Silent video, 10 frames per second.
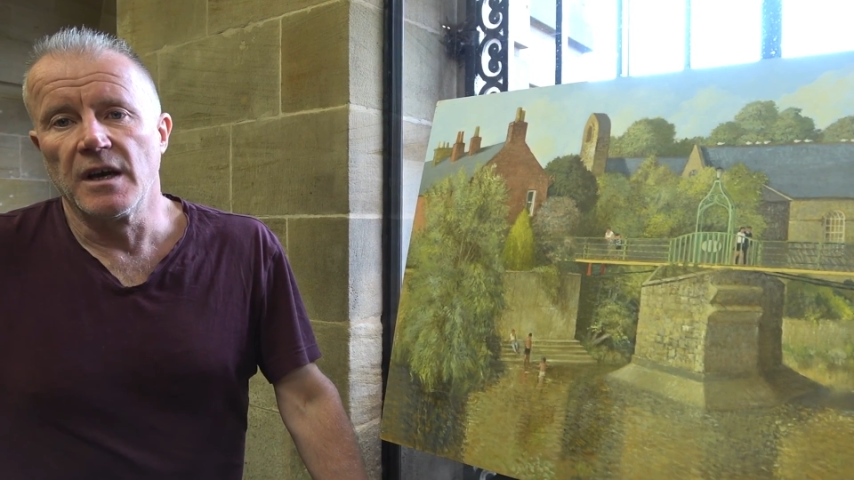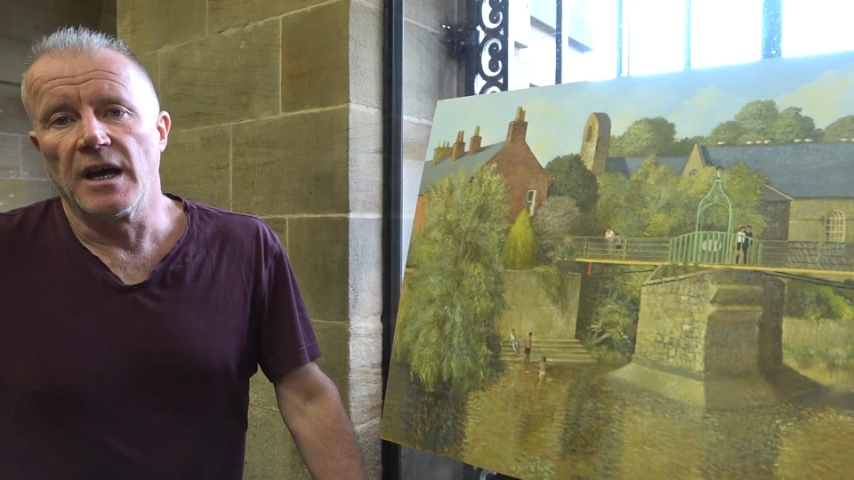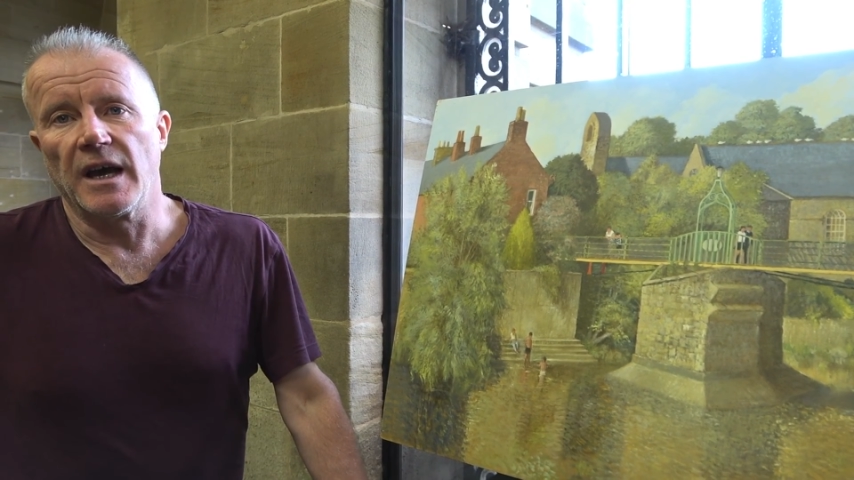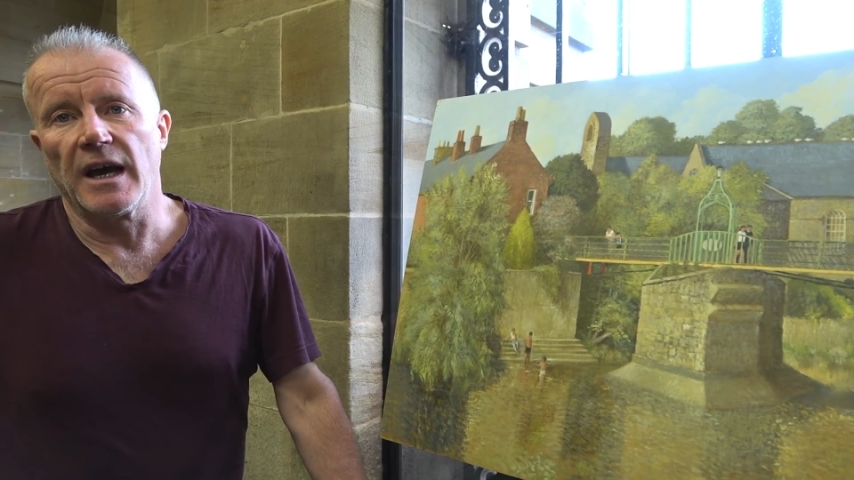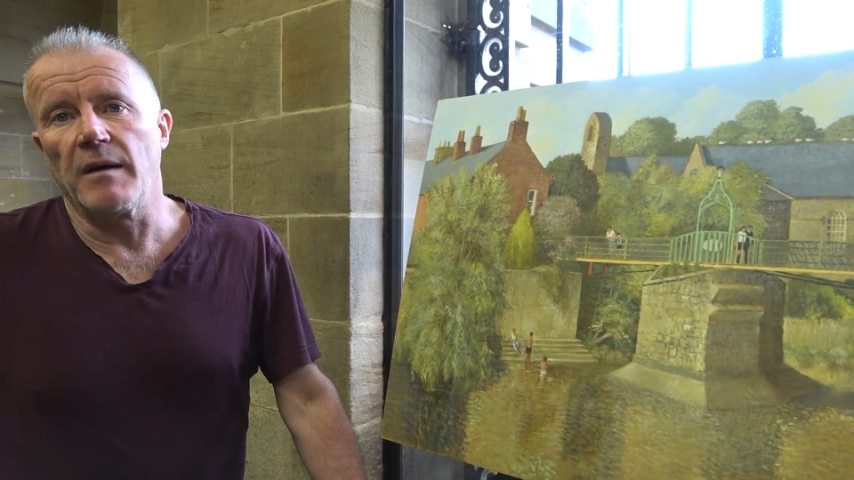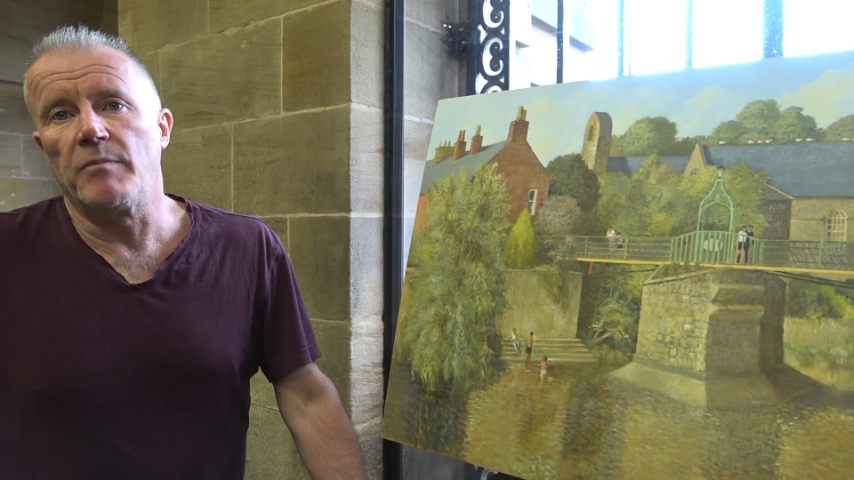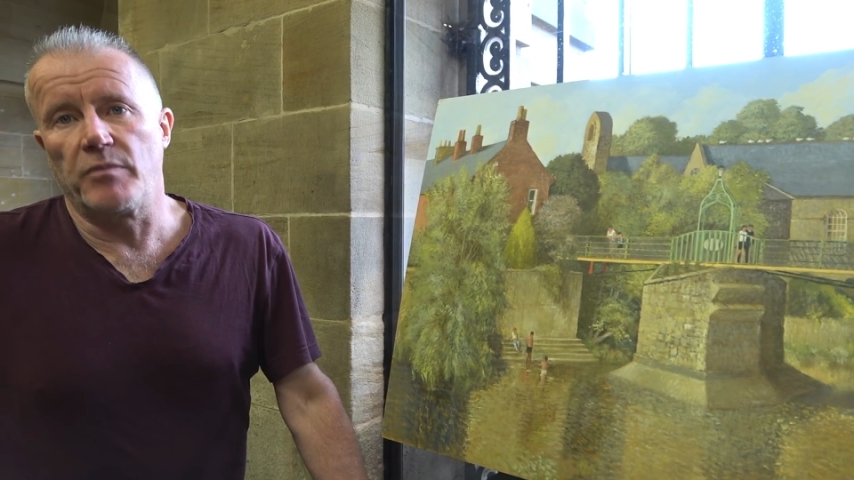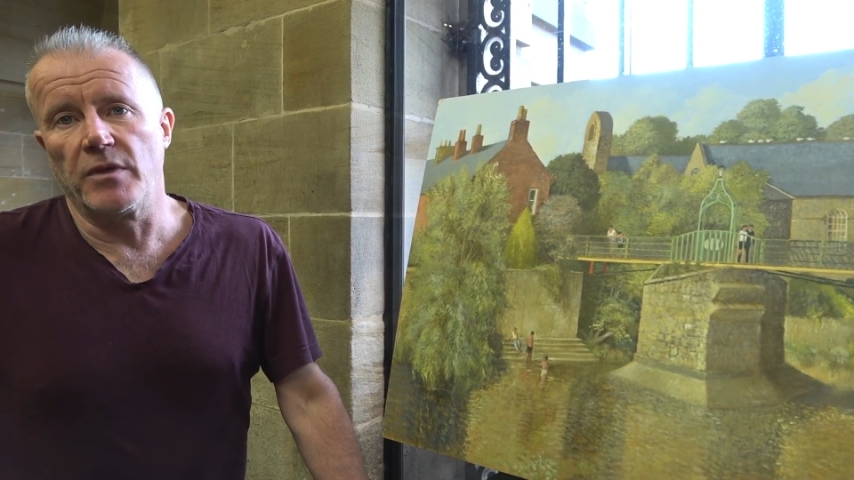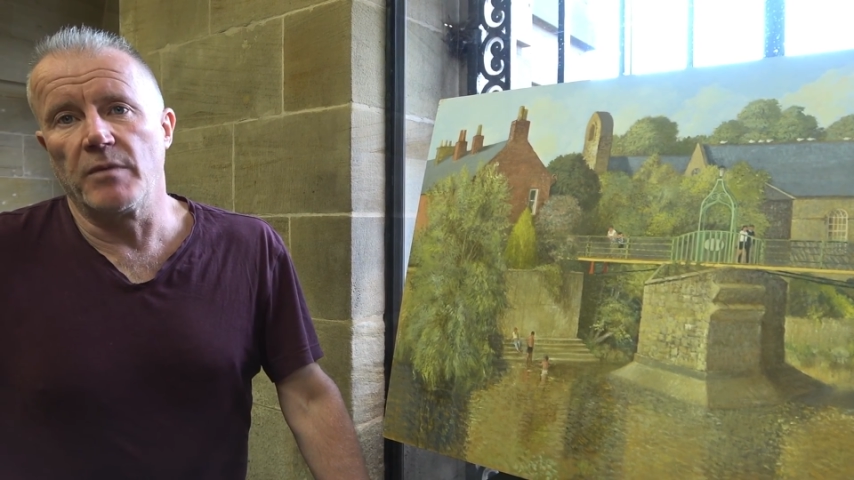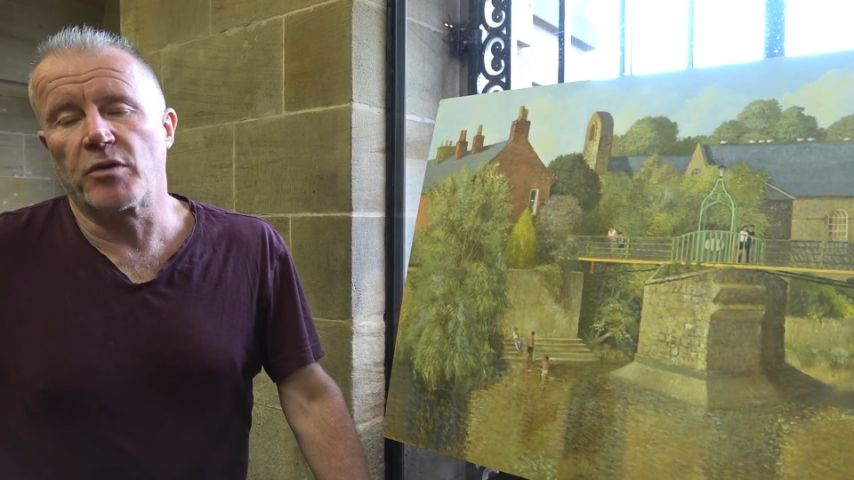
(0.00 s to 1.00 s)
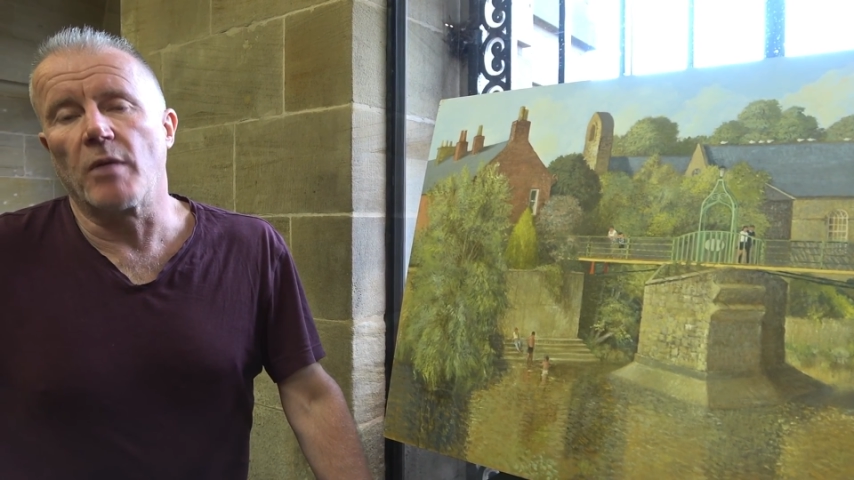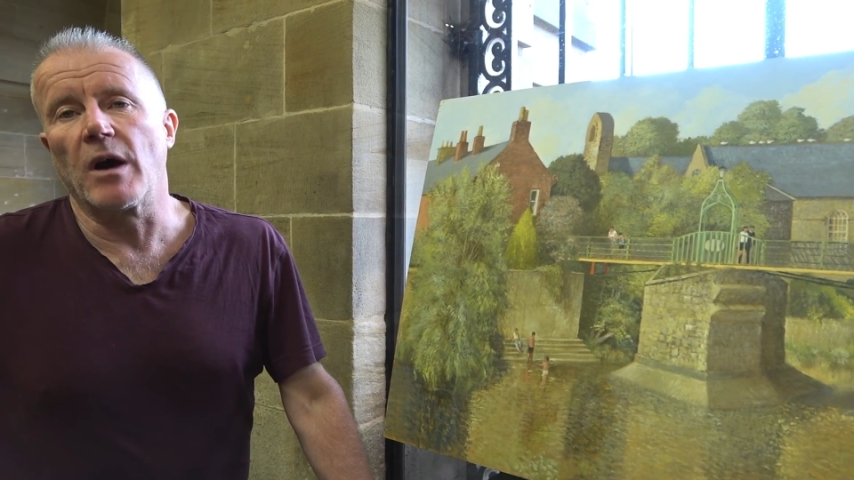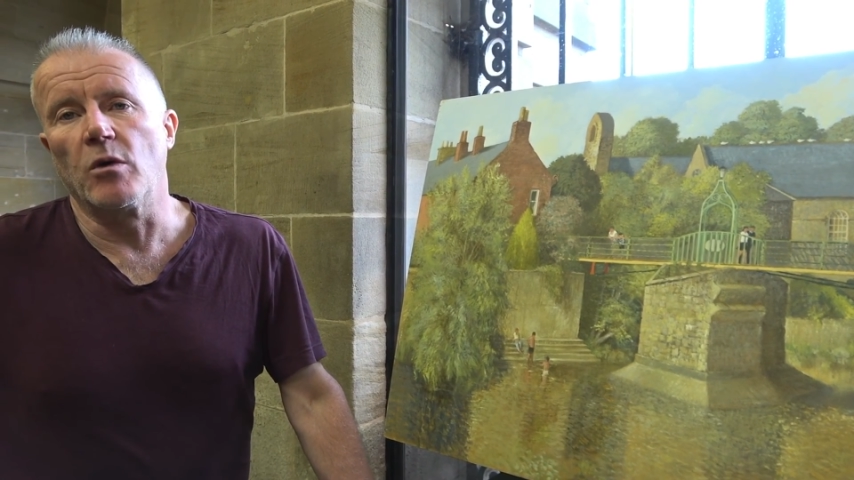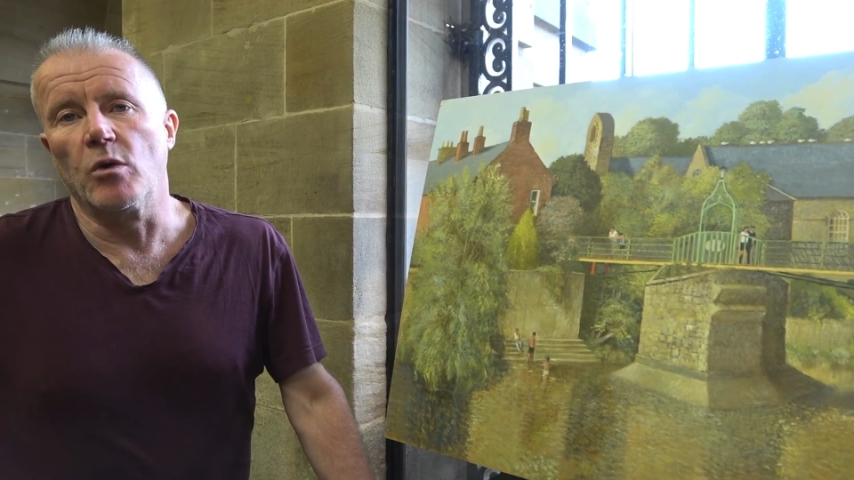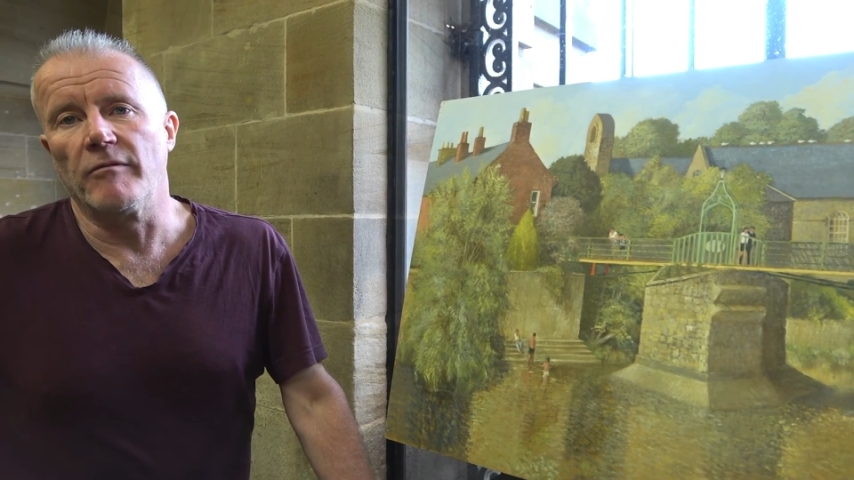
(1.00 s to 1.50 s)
the proper home